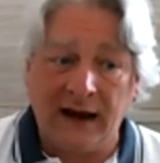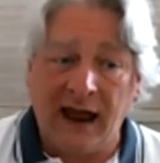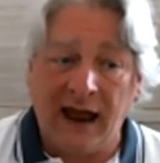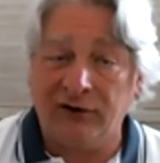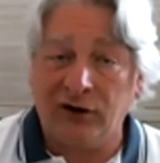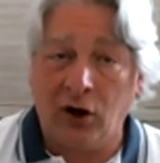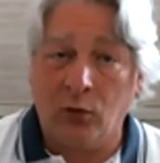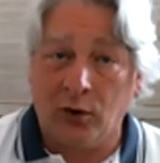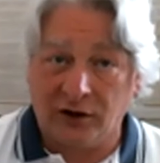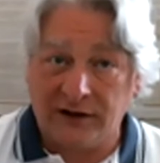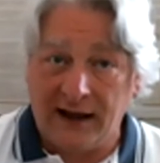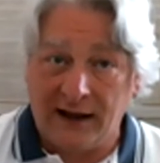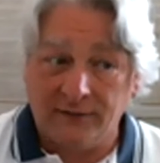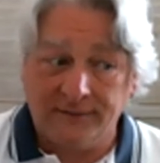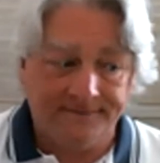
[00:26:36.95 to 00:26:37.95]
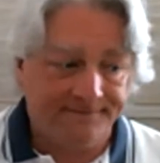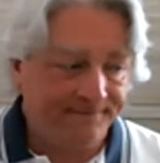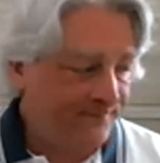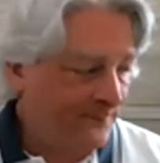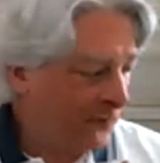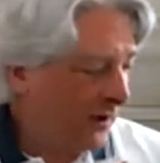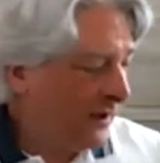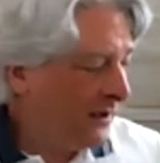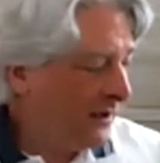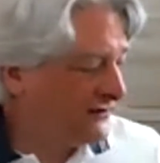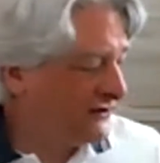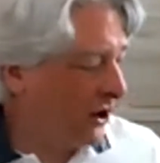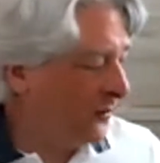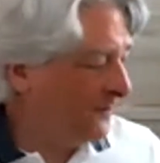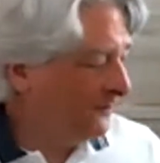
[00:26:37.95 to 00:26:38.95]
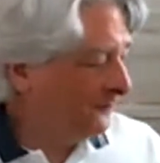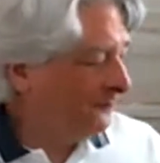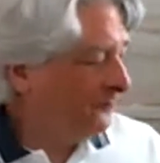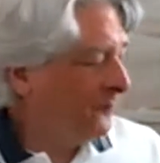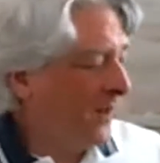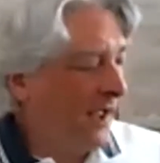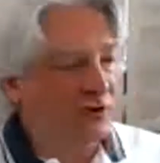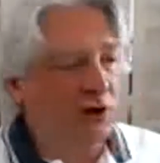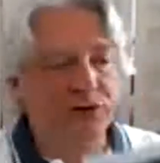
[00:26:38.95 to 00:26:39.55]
have it all worked out. So I told